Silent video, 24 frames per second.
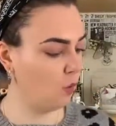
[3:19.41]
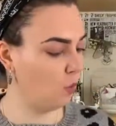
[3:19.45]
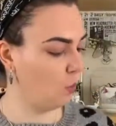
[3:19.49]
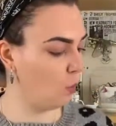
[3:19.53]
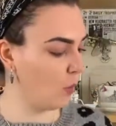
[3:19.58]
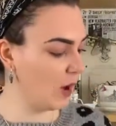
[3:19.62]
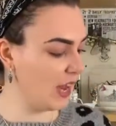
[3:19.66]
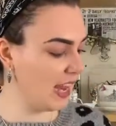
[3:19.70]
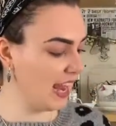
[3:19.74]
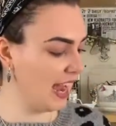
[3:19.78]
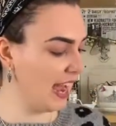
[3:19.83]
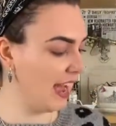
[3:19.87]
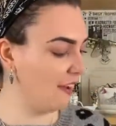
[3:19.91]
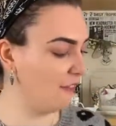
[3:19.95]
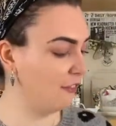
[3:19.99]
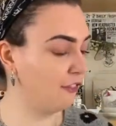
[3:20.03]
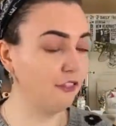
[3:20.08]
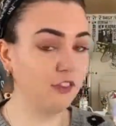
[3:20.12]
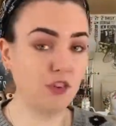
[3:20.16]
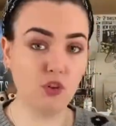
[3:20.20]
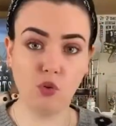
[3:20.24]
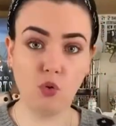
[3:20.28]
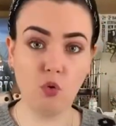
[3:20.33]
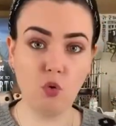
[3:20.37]
We have
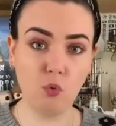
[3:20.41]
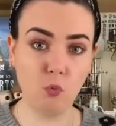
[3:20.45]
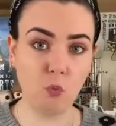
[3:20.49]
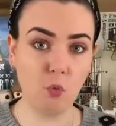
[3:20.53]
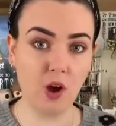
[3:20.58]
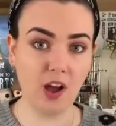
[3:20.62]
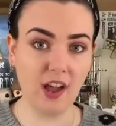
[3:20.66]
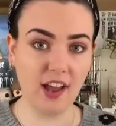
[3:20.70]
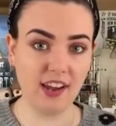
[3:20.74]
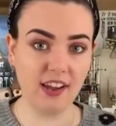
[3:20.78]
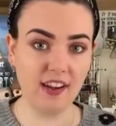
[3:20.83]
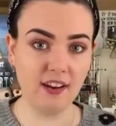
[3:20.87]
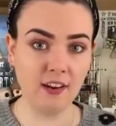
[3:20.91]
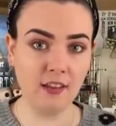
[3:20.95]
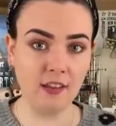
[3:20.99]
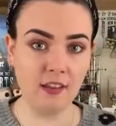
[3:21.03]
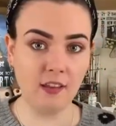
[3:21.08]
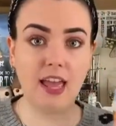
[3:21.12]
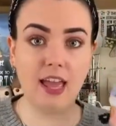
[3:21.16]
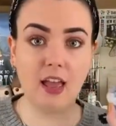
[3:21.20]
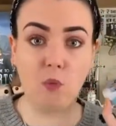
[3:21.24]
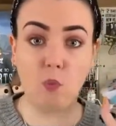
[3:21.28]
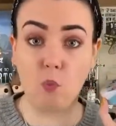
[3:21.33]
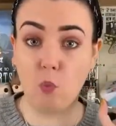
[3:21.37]
for door one,
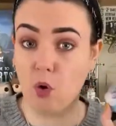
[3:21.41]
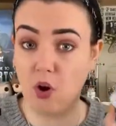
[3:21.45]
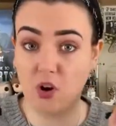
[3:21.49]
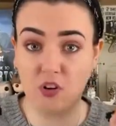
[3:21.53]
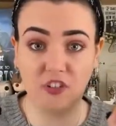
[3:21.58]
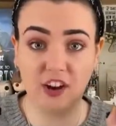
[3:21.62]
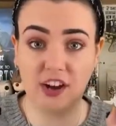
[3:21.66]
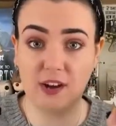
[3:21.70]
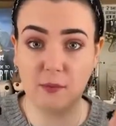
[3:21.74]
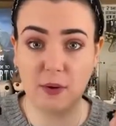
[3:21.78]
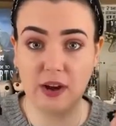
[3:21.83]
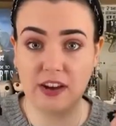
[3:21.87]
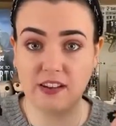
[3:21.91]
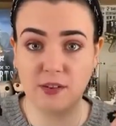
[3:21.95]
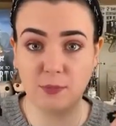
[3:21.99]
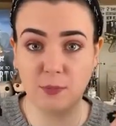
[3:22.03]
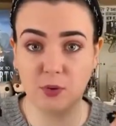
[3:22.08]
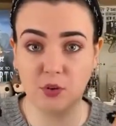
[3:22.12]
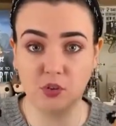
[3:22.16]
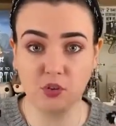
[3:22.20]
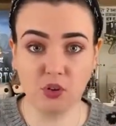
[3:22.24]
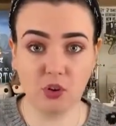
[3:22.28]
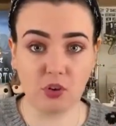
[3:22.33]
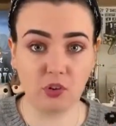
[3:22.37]
what a great way to
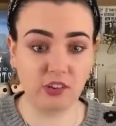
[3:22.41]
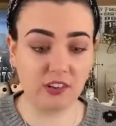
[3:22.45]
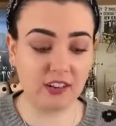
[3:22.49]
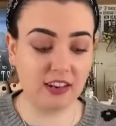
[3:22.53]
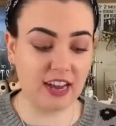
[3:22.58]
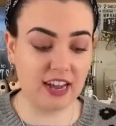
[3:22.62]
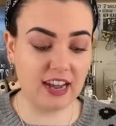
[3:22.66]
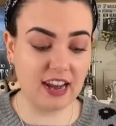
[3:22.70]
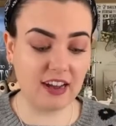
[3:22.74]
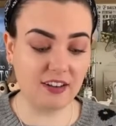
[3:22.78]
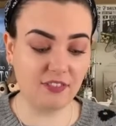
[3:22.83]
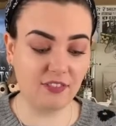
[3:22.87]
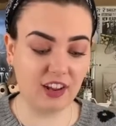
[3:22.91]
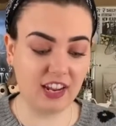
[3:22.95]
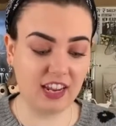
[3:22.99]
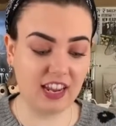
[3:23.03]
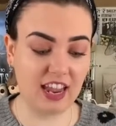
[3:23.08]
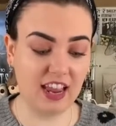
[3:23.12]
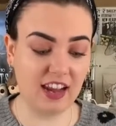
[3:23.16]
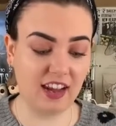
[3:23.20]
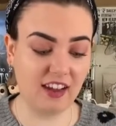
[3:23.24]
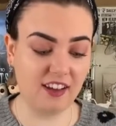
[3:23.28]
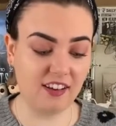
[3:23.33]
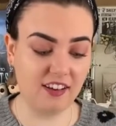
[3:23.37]
put socks in an advent
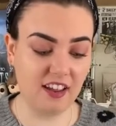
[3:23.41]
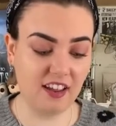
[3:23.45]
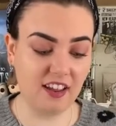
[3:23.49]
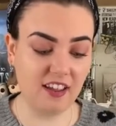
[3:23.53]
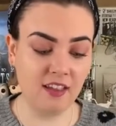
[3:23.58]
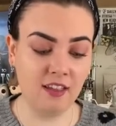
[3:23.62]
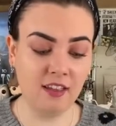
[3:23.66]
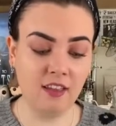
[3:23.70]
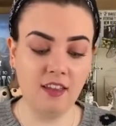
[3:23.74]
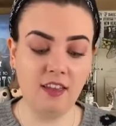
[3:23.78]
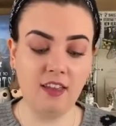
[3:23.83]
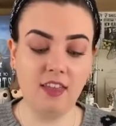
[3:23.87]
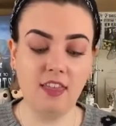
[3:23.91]
calendar.